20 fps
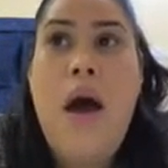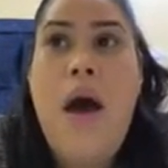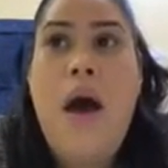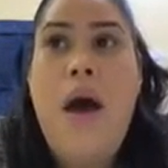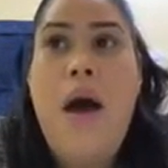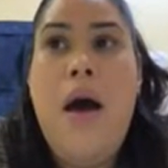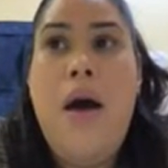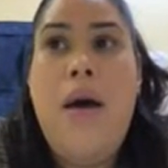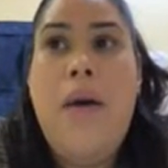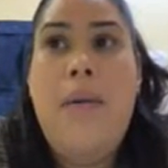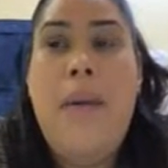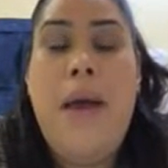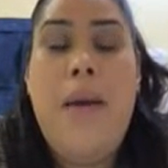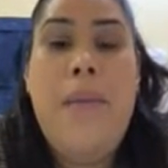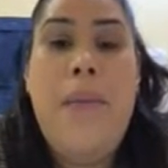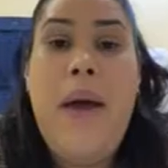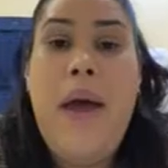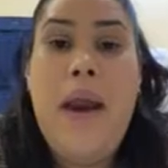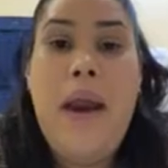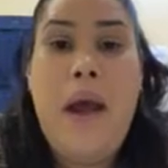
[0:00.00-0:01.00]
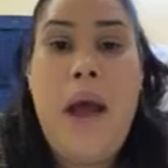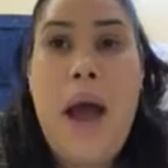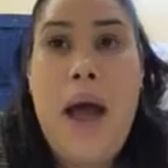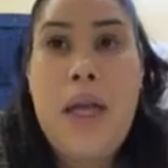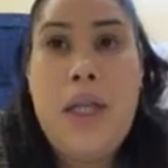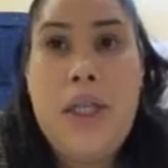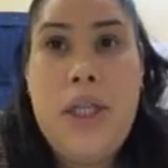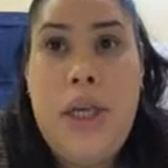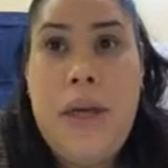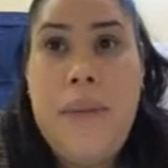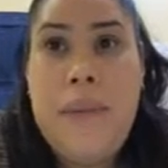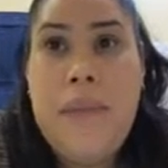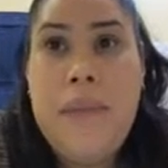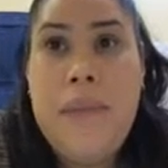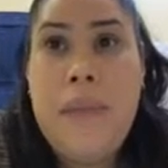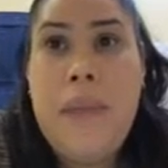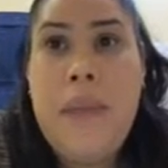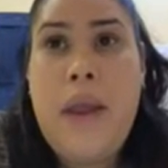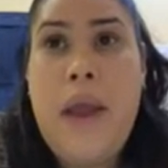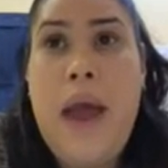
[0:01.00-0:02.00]
and pedagogy,
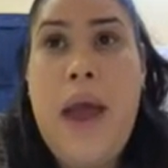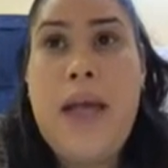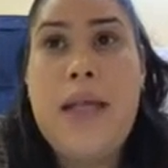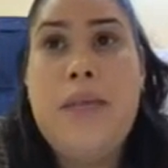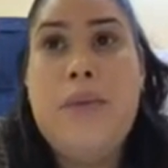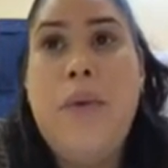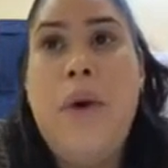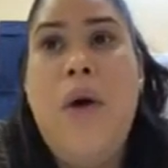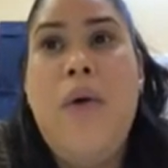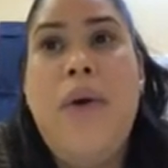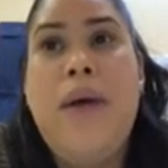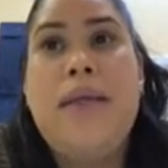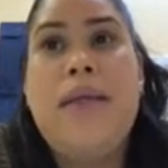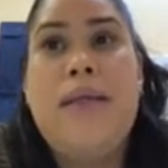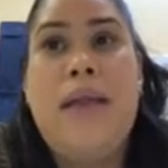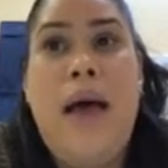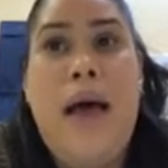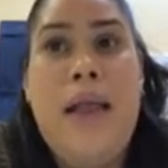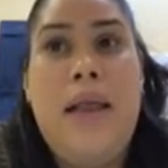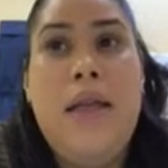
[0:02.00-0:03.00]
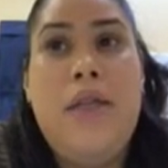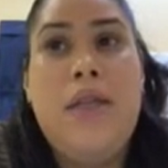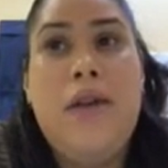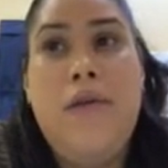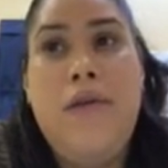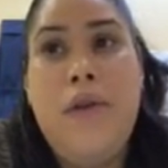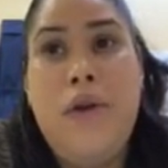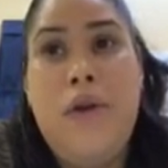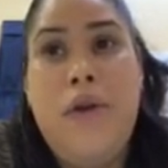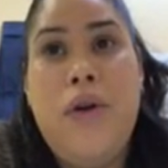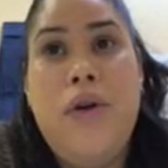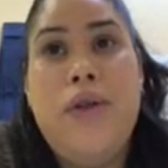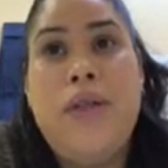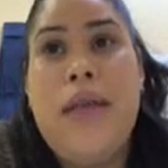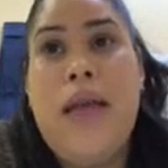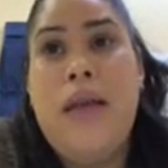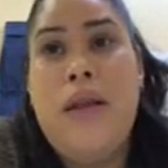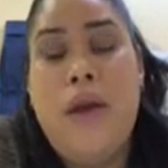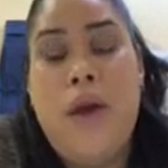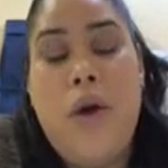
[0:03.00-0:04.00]
as well as knowledge of learners
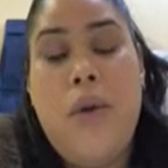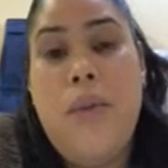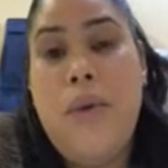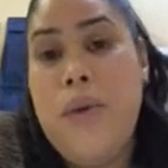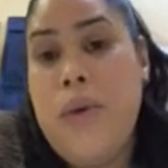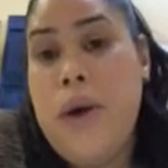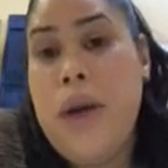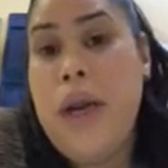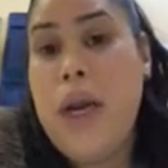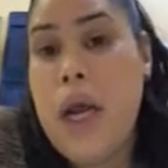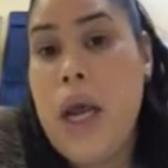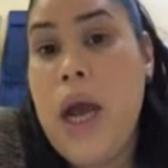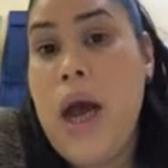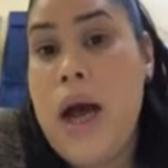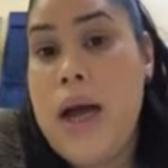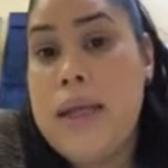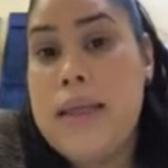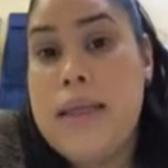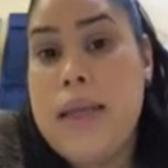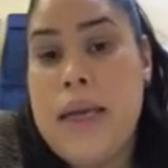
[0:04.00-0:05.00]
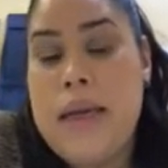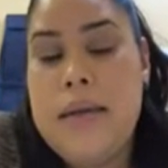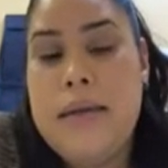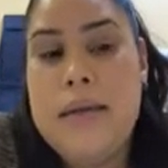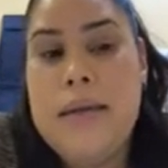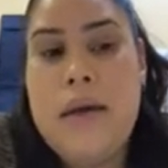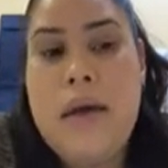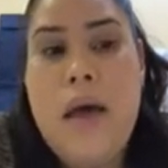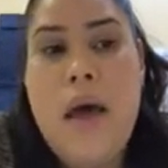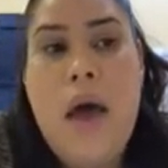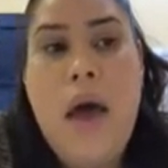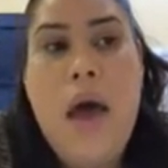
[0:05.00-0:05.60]
and the community context.